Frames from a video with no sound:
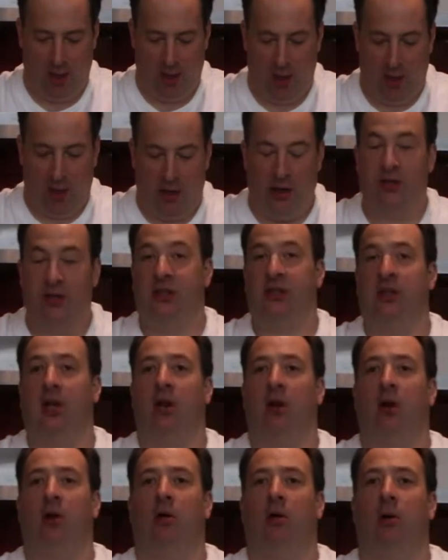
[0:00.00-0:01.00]
It's still a
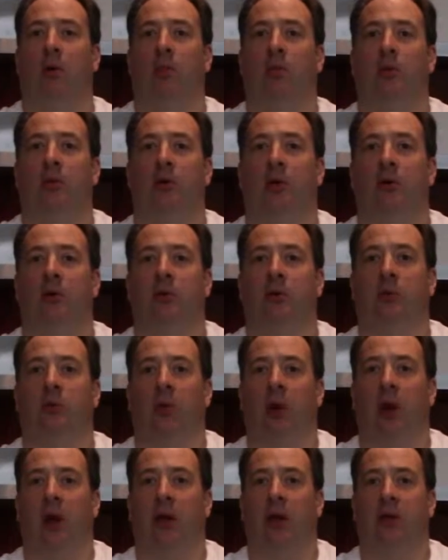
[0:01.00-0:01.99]
horrible dough to
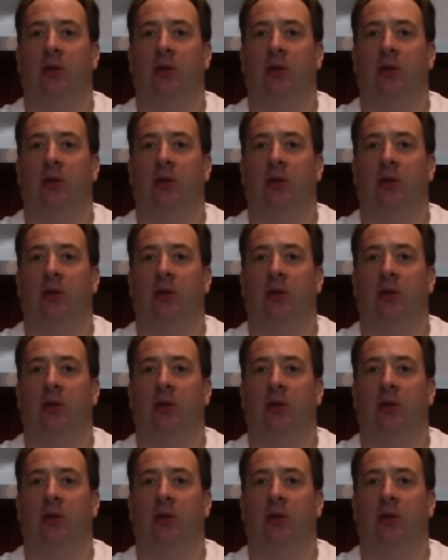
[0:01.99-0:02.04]
work.